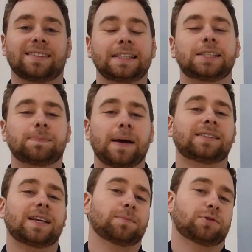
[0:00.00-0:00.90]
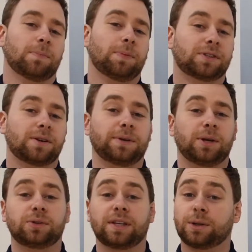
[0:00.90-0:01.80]
these spare temperature inputs can be
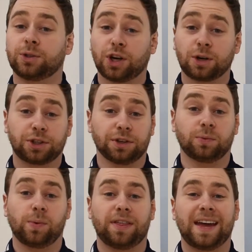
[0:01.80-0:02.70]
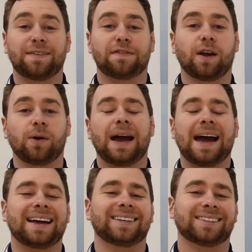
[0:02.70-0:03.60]
used in conjunction with heat flow
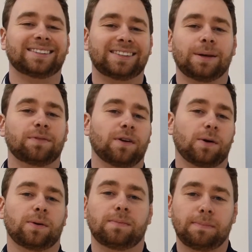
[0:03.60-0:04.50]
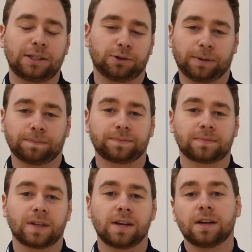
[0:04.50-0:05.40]
and steam flow metering.
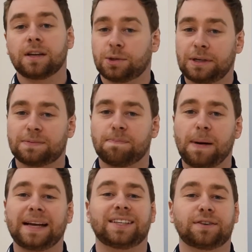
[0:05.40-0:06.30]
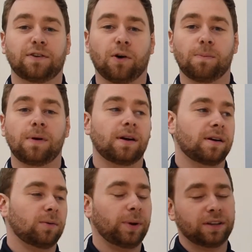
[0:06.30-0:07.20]
So in its basic form,
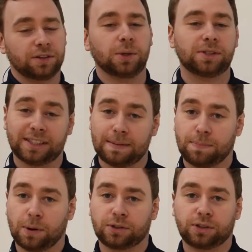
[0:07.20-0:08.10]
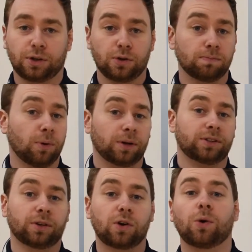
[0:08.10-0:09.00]
we can use these inputs to
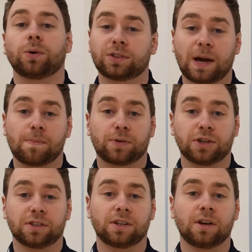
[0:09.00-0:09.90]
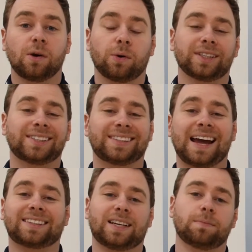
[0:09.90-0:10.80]
monitor coil temperatures or the
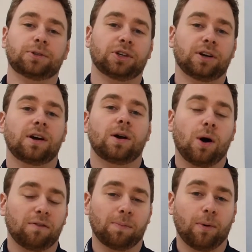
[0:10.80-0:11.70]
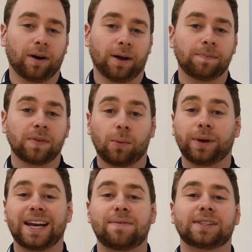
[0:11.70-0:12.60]
stack temperature of a boiler. And we
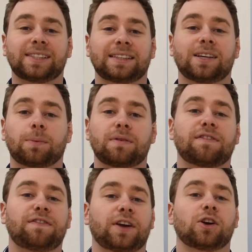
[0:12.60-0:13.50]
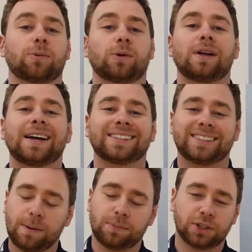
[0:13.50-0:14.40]
can even set up configurable
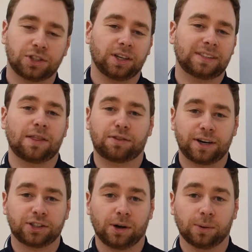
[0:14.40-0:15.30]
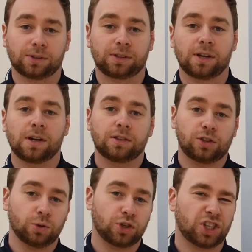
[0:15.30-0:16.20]
temperature shutdown thresholds
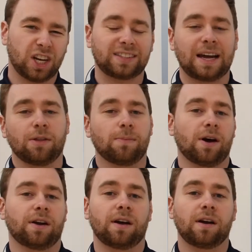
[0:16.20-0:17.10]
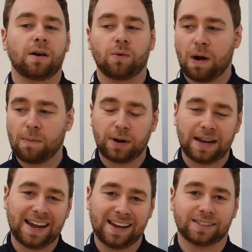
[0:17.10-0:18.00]
to shut down the burner when we
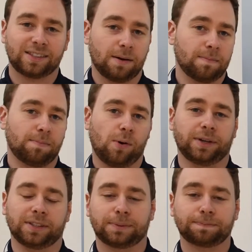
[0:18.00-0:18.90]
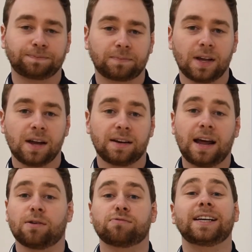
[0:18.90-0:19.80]
hit a certain point.
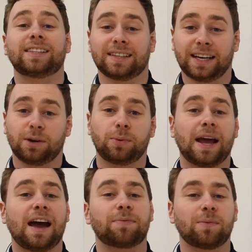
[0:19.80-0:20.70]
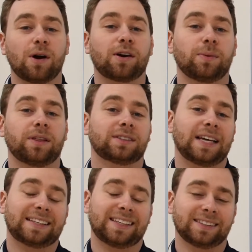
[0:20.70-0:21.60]
Now, recently, we have been working with our
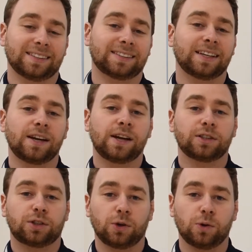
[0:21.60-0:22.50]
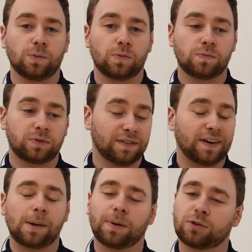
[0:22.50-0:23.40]
tech centers to
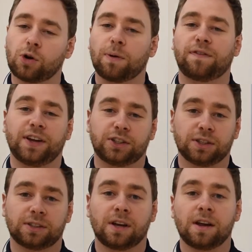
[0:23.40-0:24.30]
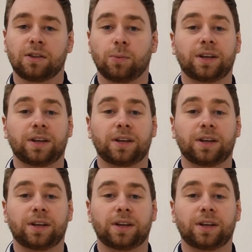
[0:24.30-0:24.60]
develop a group of features that we